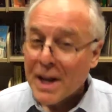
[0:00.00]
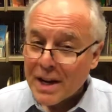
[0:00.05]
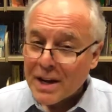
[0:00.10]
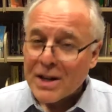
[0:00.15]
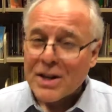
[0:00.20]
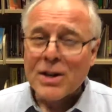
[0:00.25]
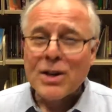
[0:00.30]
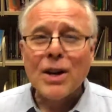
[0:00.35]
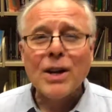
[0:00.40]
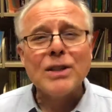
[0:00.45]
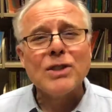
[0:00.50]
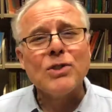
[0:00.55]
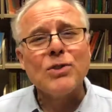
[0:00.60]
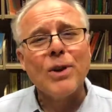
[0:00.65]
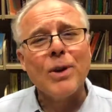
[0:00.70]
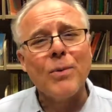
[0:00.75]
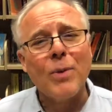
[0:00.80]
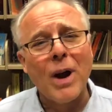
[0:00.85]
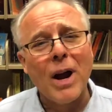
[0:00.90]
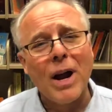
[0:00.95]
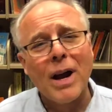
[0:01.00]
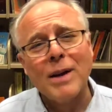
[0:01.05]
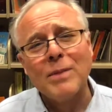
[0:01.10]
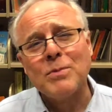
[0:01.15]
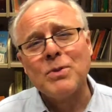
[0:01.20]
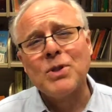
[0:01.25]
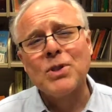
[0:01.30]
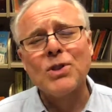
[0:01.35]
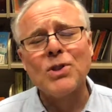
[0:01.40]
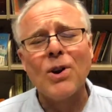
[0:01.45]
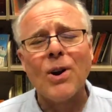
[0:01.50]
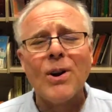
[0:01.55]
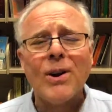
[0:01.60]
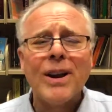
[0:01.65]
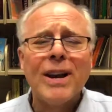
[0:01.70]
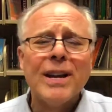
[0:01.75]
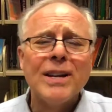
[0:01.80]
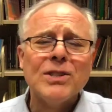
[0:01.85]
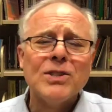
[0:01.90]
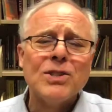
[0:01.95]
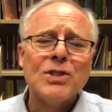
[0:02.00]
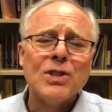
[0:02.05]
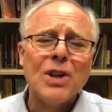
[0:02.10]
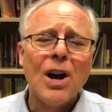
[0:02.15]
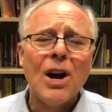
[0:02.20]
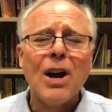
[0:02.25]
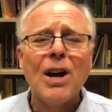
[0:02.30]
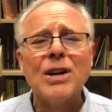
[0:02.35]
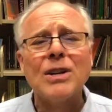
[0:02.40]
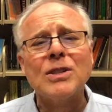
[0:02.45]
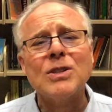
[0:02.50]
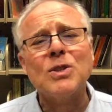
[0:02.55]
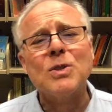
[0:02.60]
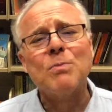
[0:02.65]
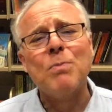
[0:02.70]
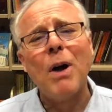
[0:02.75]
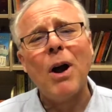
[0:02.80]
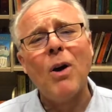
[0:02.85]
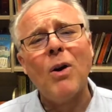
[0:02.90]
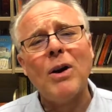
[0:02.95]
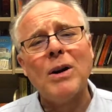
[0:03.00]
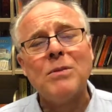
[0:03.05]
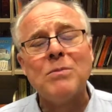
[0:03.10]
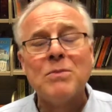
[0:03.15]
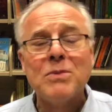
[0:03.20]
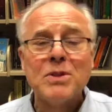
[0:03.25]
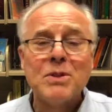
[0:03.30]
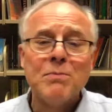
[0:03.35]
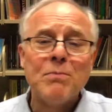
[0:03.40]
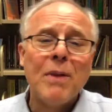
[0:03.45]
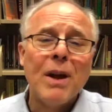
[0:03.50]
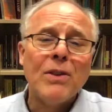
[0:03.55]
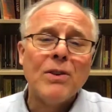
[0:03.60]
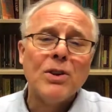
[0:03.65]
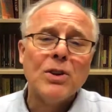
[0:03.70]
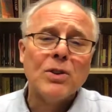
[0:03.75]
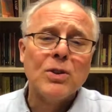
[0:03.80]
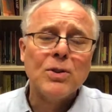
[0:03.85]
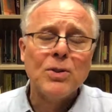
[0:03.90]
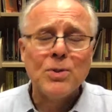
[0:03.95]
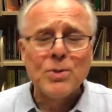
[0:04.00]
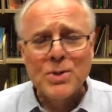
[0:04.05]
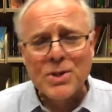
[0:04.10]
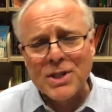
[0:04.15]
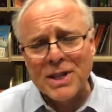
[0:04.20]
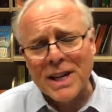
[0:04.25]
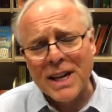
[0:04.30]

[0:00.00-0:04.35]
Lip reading: nursery rhymes, stories, songs, poems, Mother Goose,